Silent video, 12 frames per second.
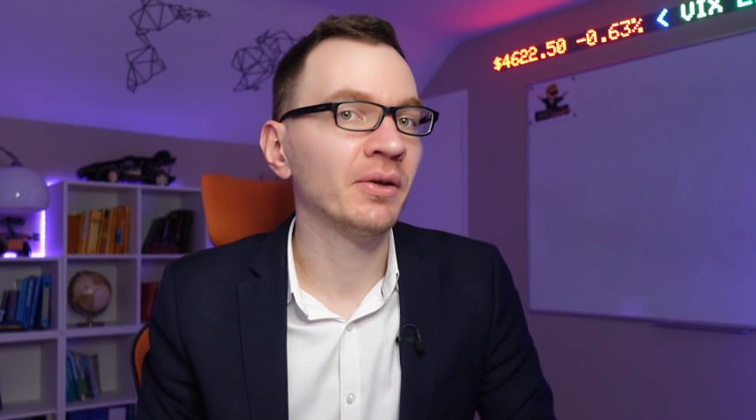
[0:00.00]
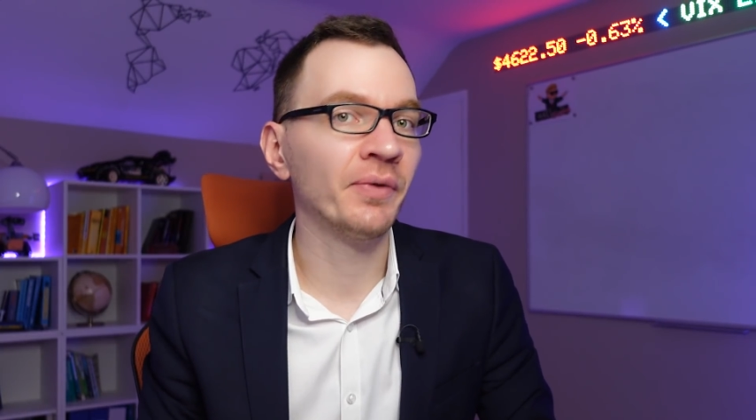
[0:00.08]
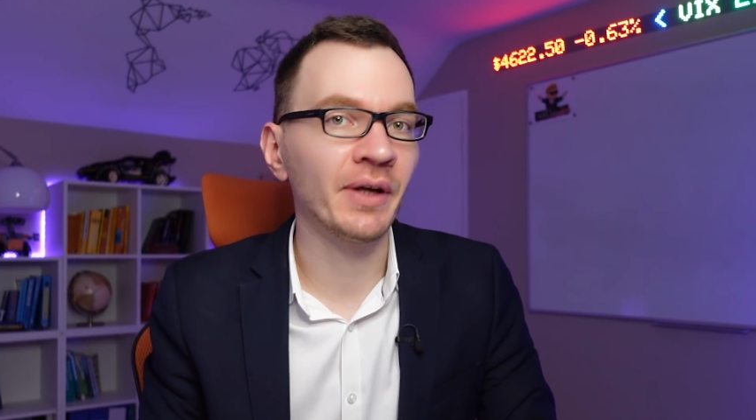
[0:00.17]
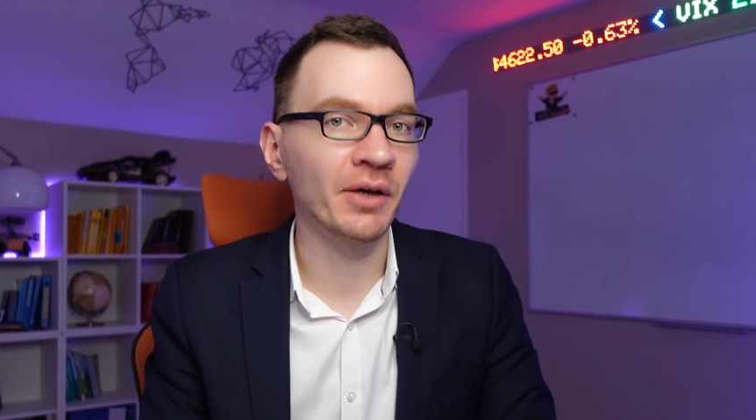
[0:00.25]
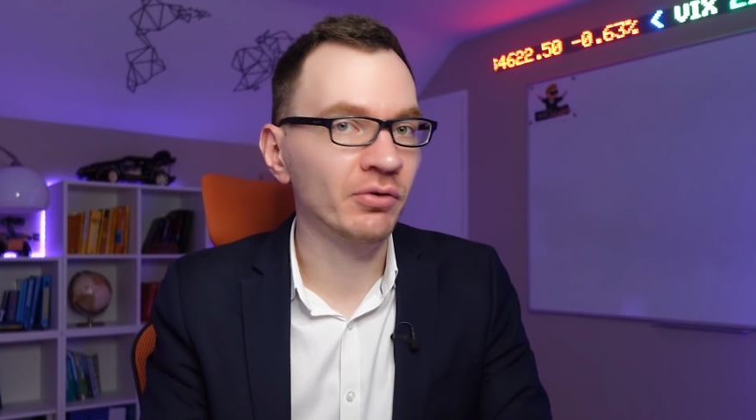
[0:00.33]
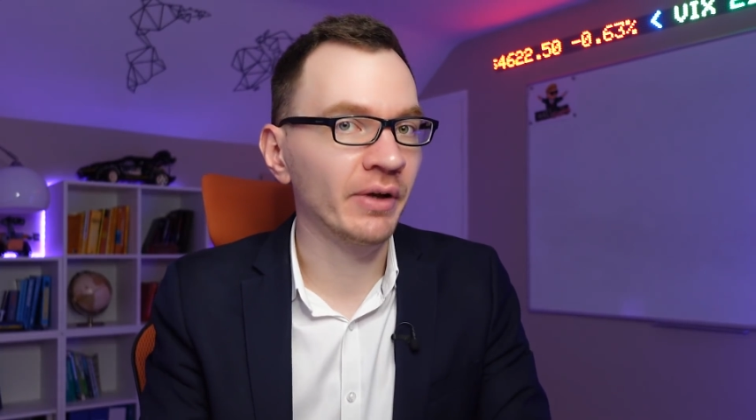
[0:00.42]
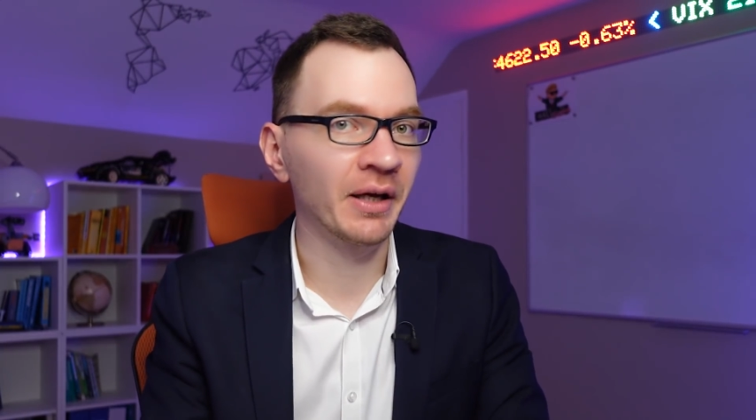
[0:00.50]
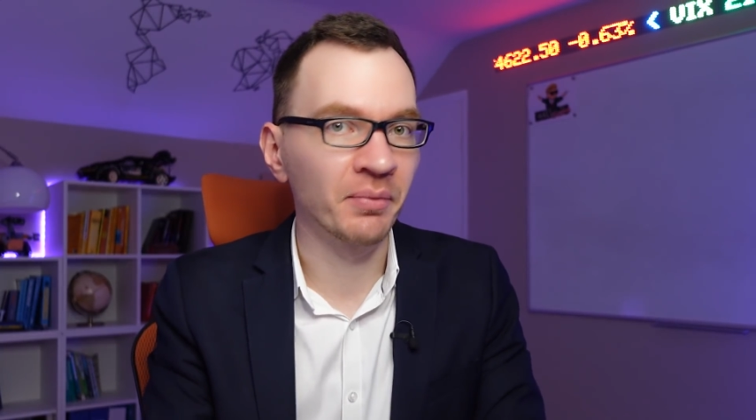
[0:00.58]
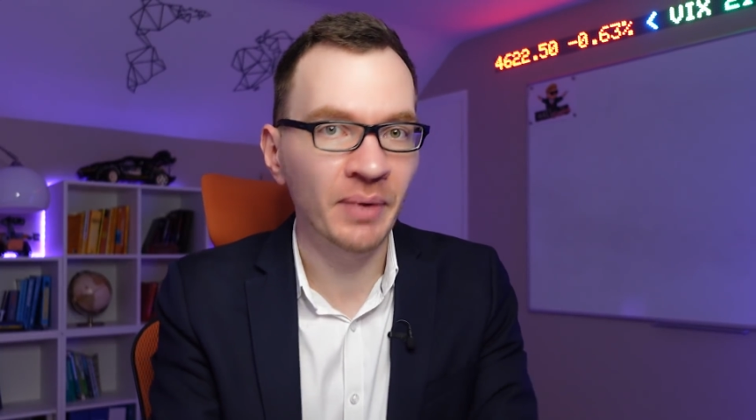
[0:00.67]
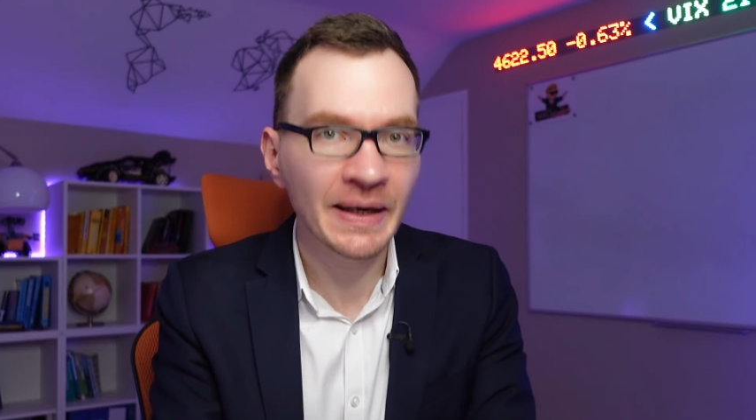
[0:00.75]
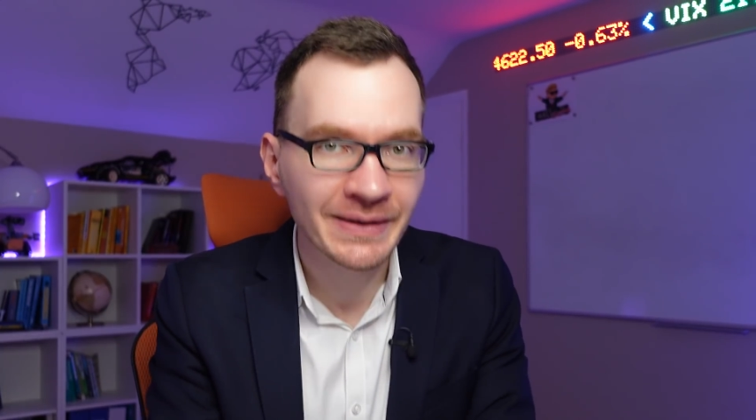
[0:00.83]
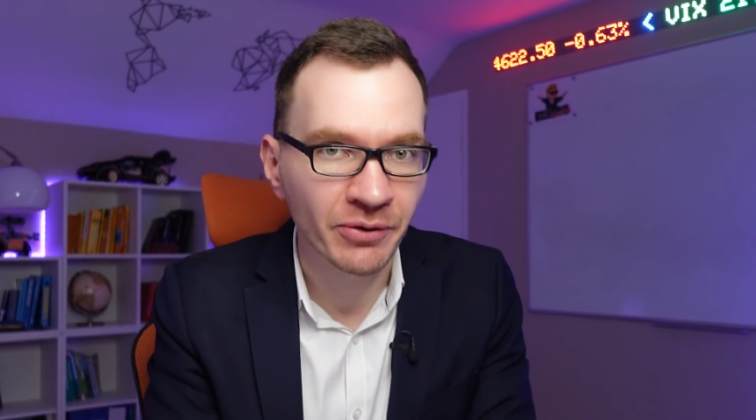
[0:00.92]
on the underlying
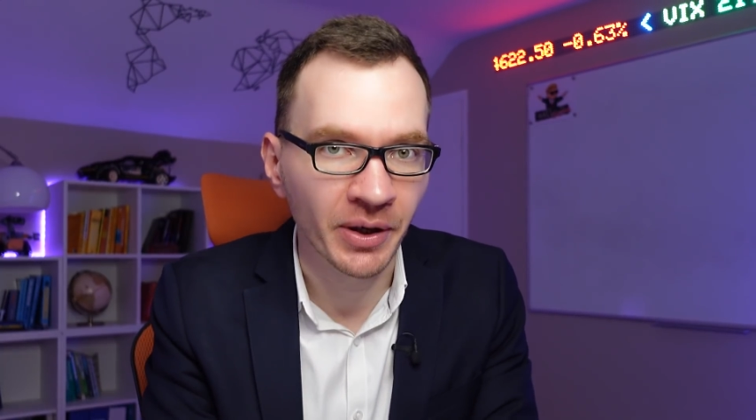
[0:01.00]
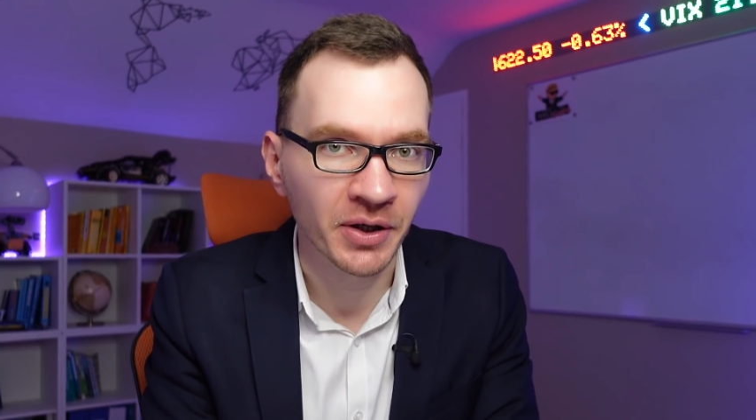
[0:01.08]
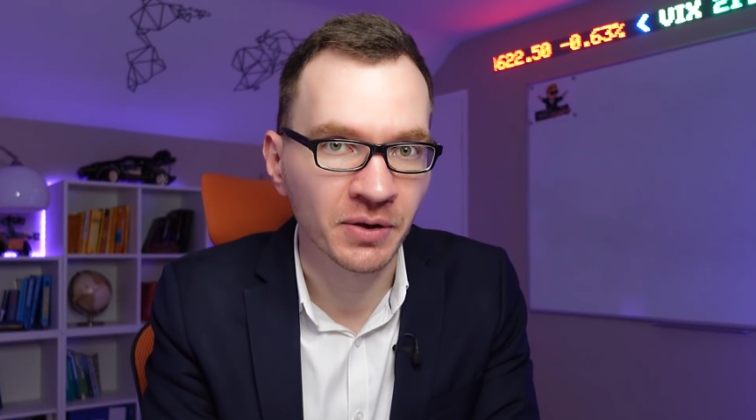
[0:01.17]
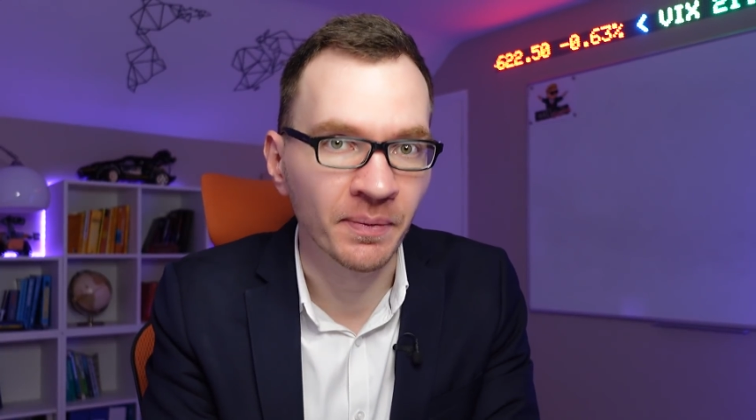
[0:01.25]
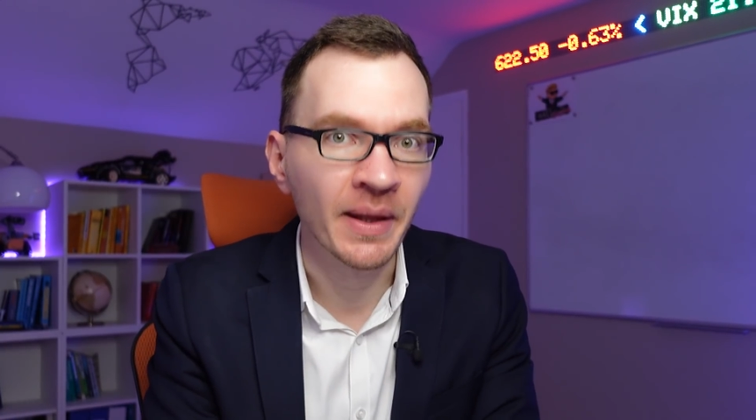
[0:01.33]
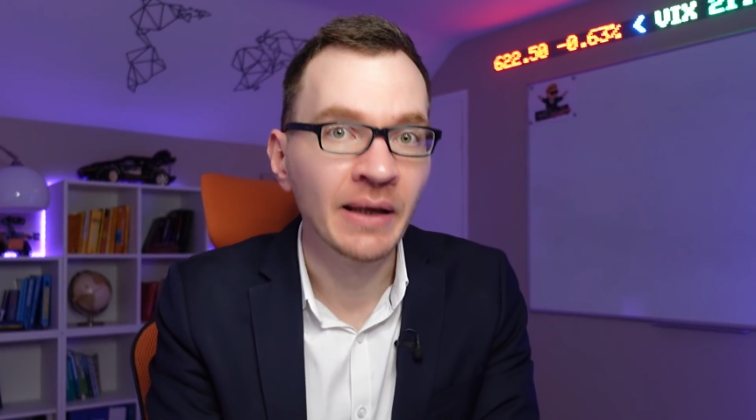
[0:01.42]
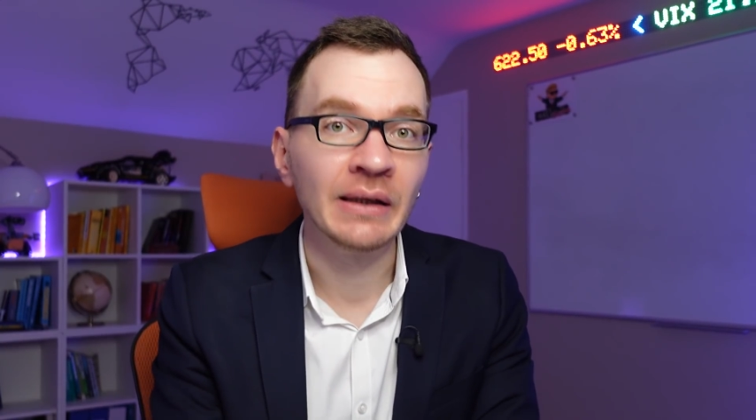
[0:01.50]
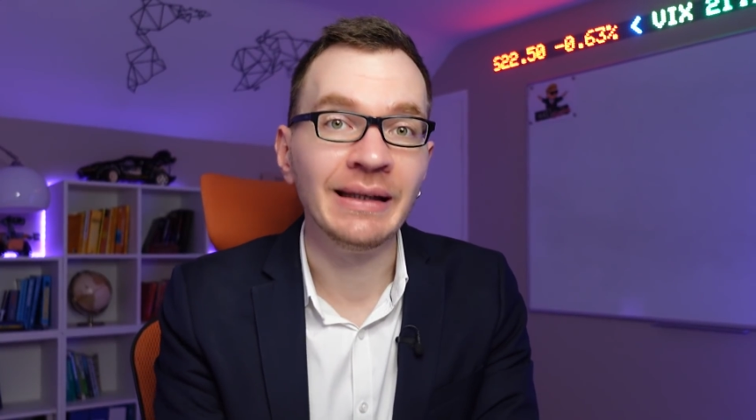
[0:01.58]
price direction